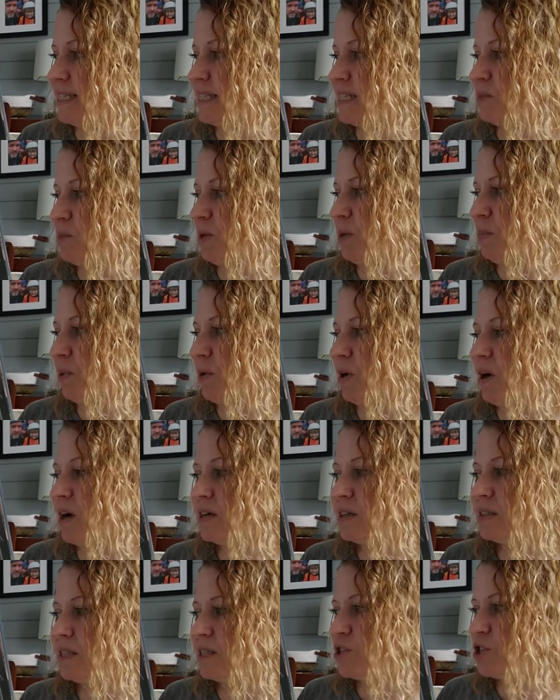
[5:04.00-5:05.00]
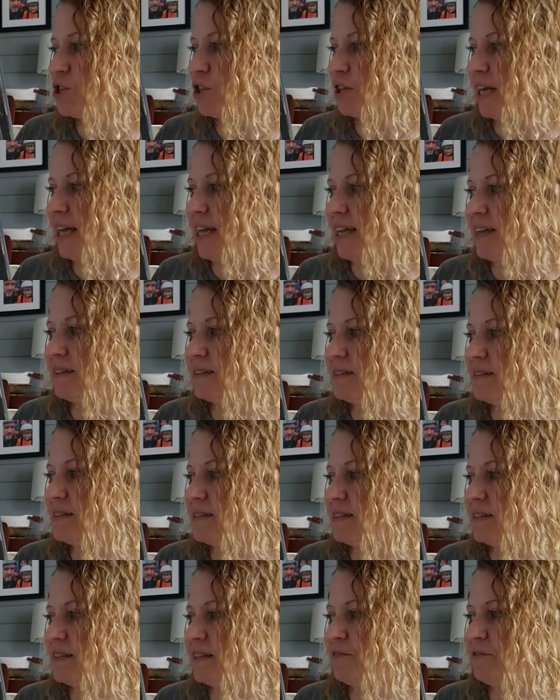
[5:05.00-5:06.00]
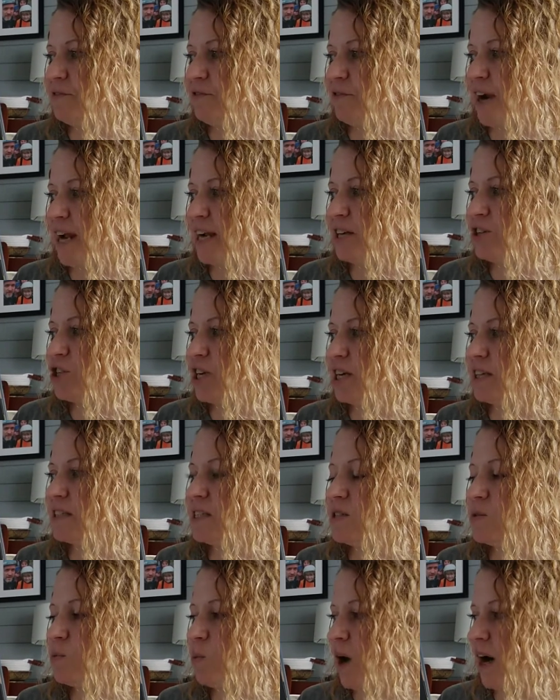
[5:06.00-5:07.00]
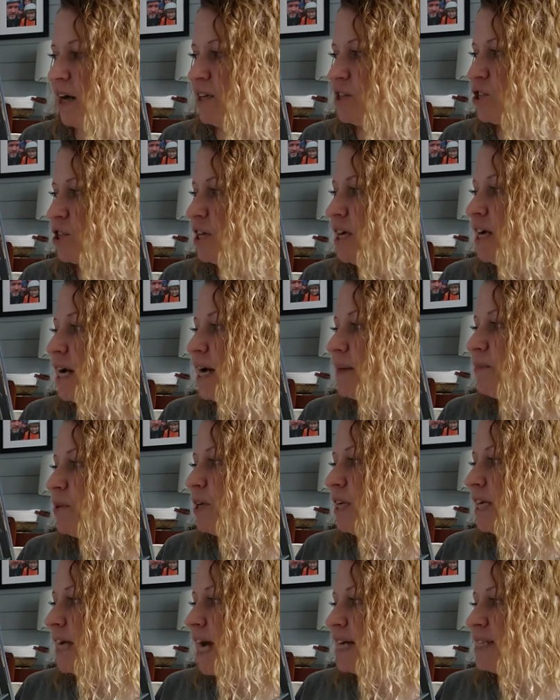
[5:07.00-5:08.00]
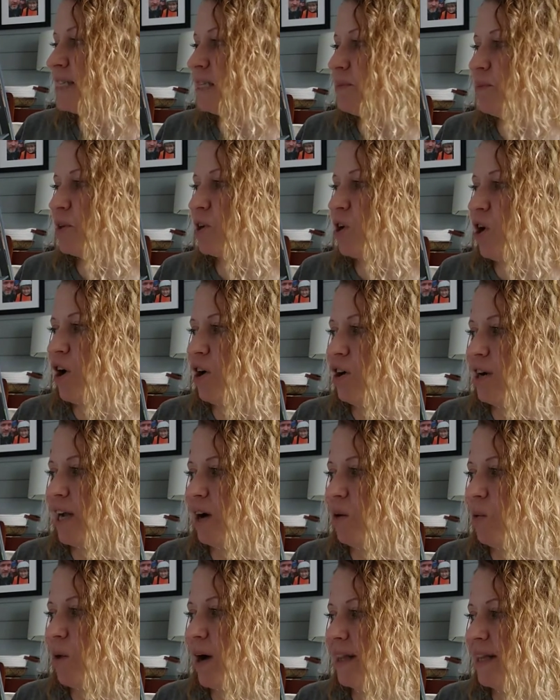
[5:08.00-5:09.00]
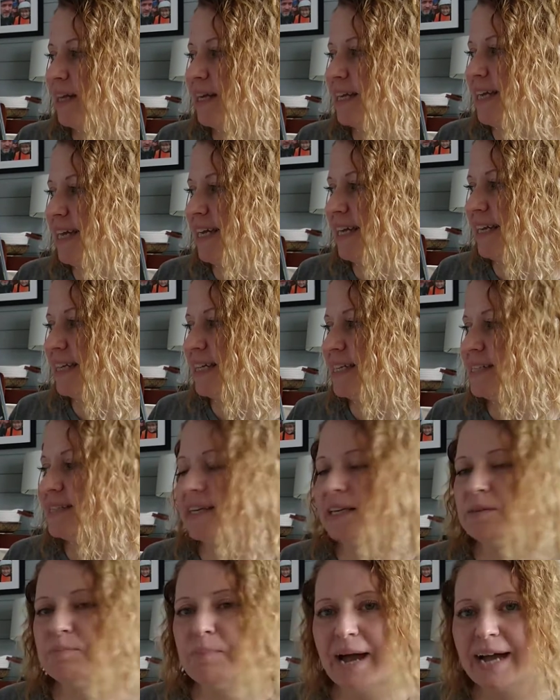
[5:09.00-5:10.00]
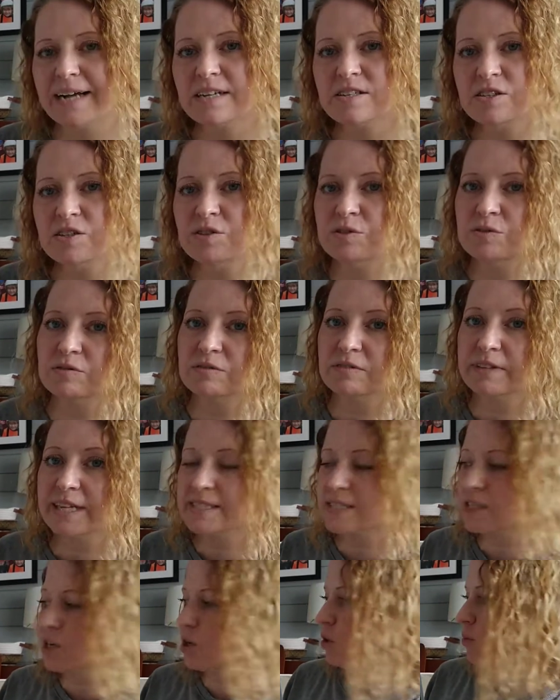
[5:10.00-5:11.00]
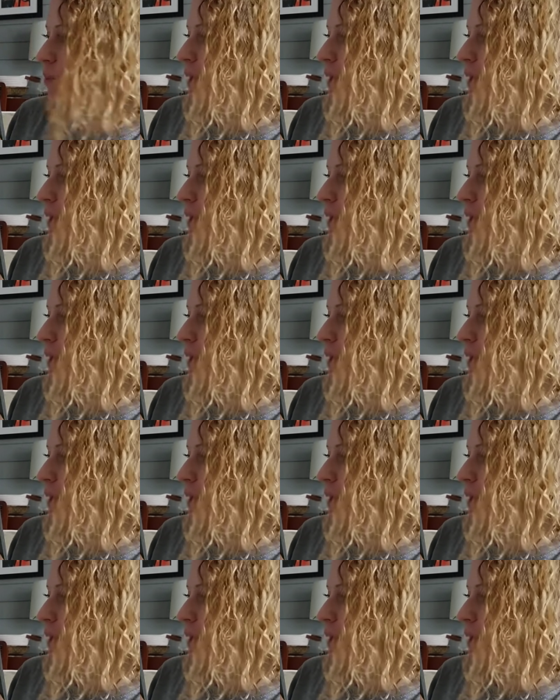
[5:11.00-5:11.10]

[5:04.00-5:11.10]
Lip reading: his people hugged and shook hands. Then Frank checked his watch. "I'm going to gas up the car now while I can," he said. "Back soon. Let's go,